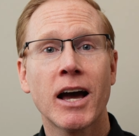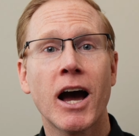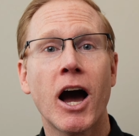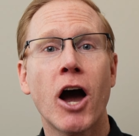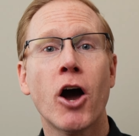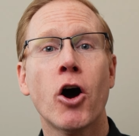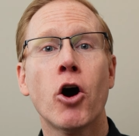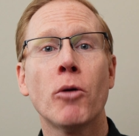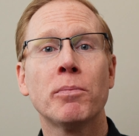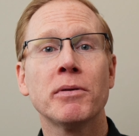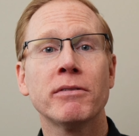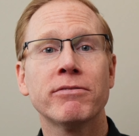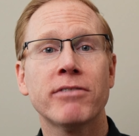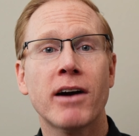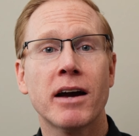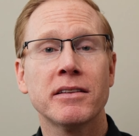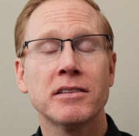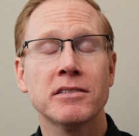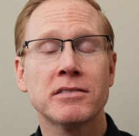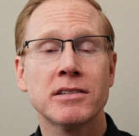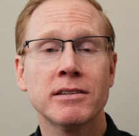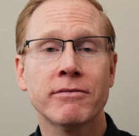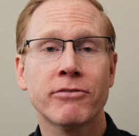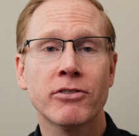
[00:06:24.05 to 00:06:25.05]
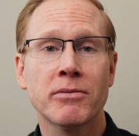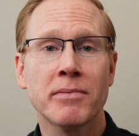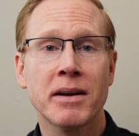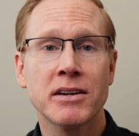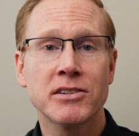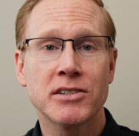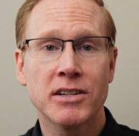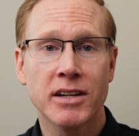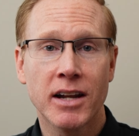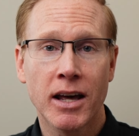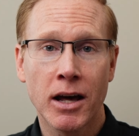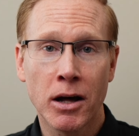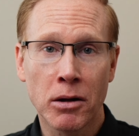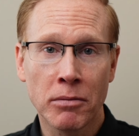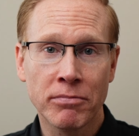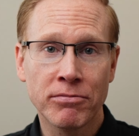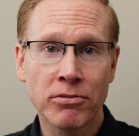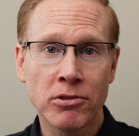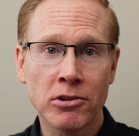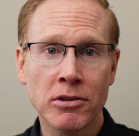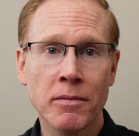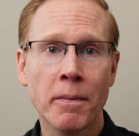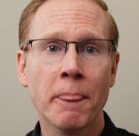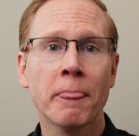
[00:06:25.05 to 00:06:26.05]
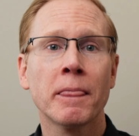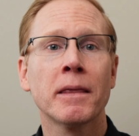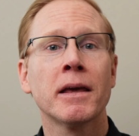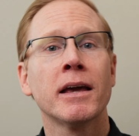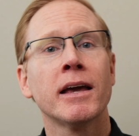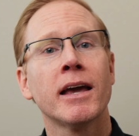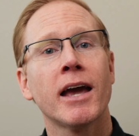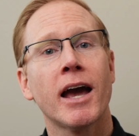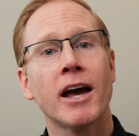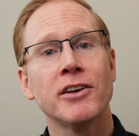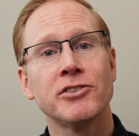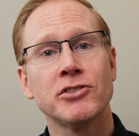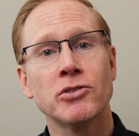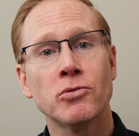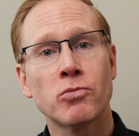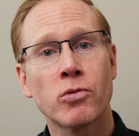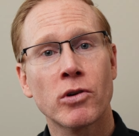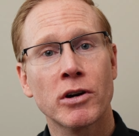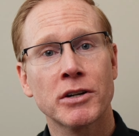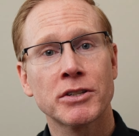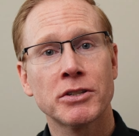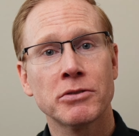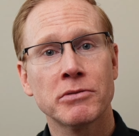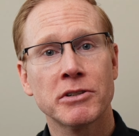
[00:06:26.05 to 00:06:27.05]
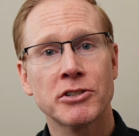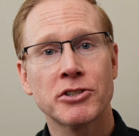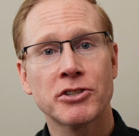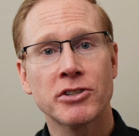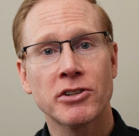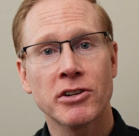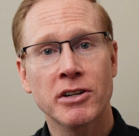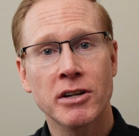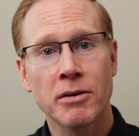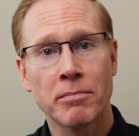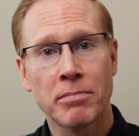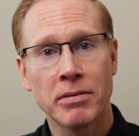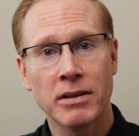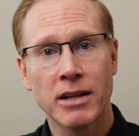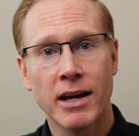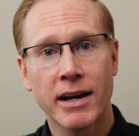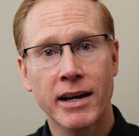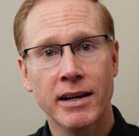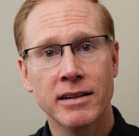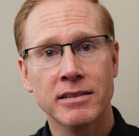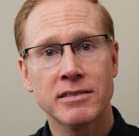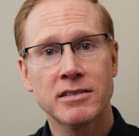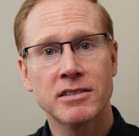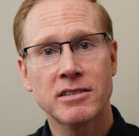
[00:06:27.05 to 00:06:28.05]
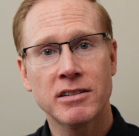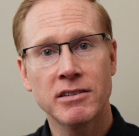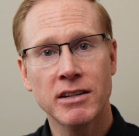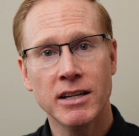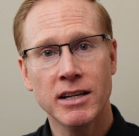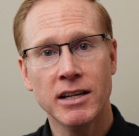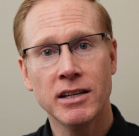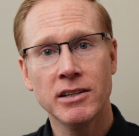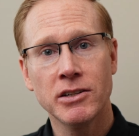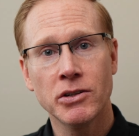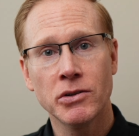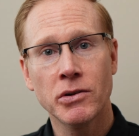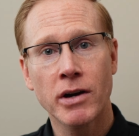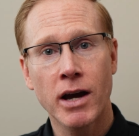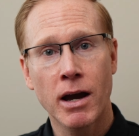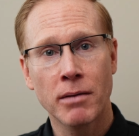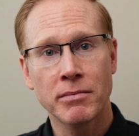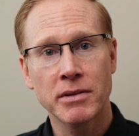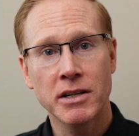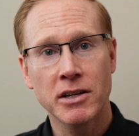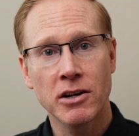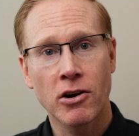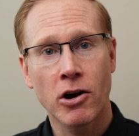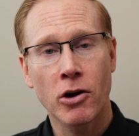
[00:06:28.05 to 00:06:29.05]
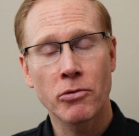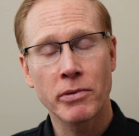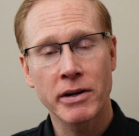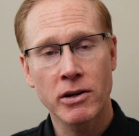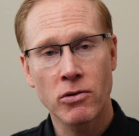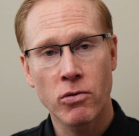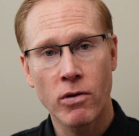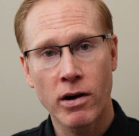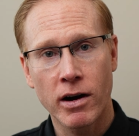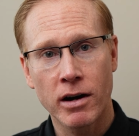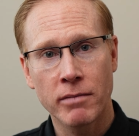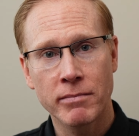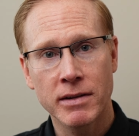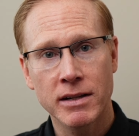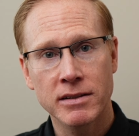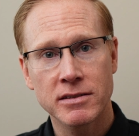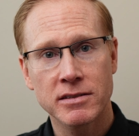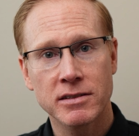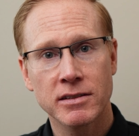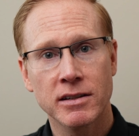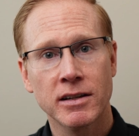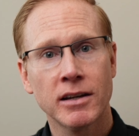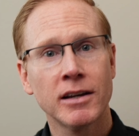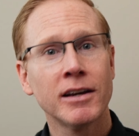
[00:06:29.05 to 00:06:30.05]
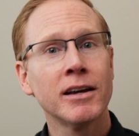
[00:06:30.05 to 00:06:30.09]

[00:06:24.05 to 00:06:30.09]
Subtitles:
I hope you find this information helpful as you work to ensure compliance to EU MDR requirements.